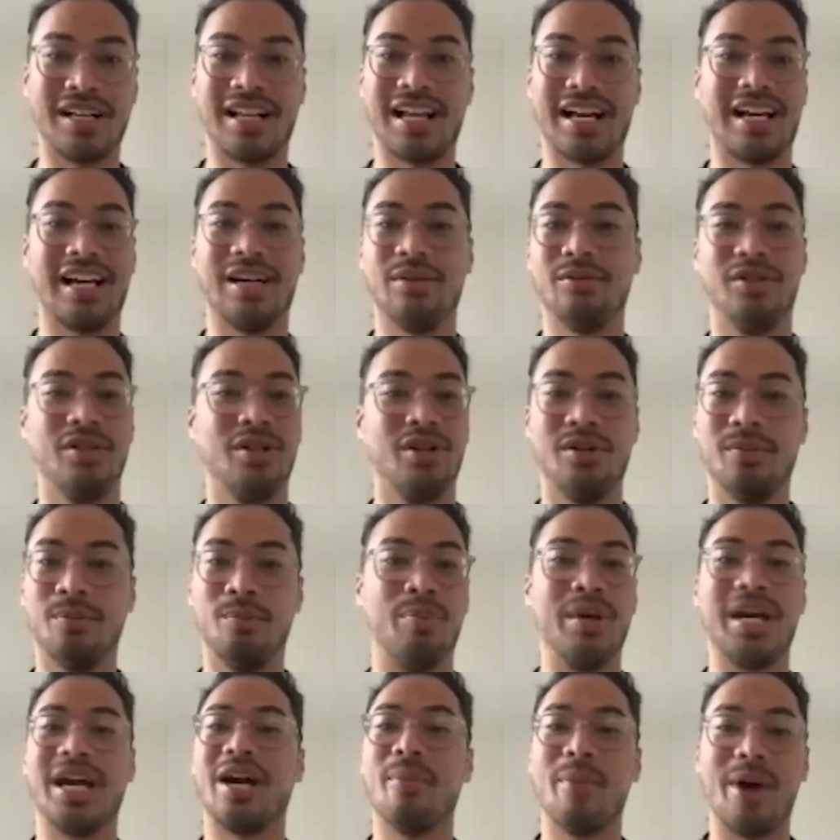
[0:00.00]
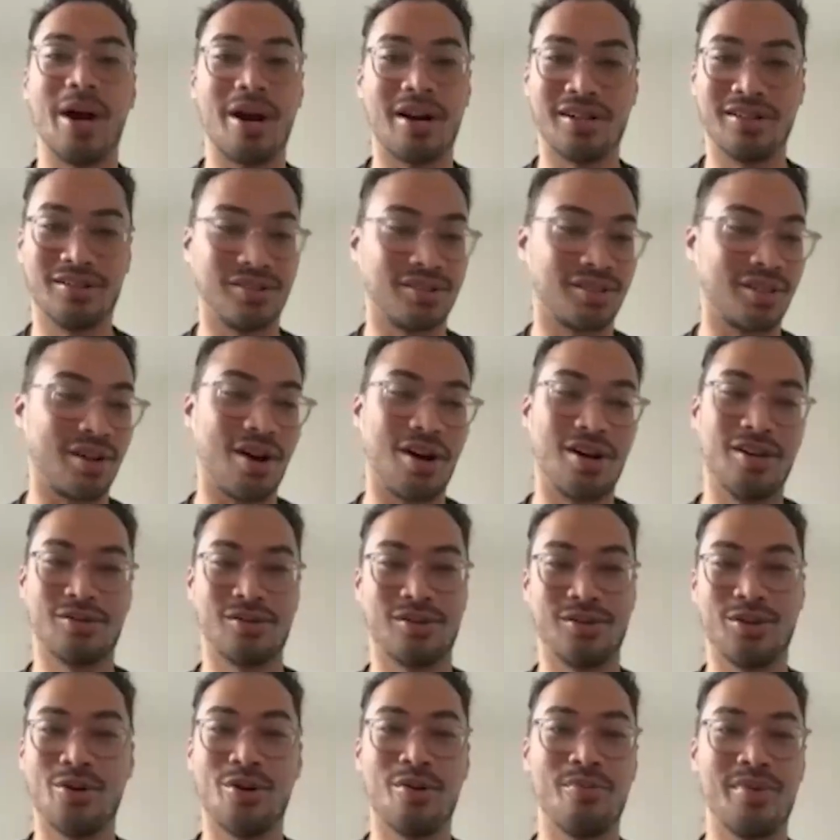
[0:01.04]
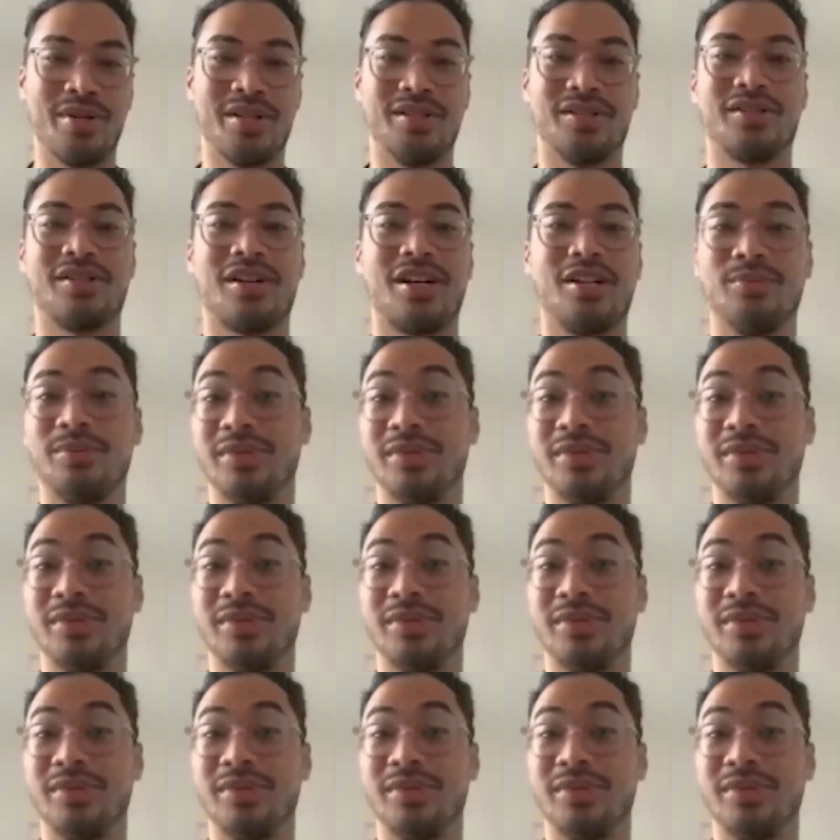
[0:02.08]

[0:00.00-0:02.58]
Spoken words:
Like big American stars or European stars,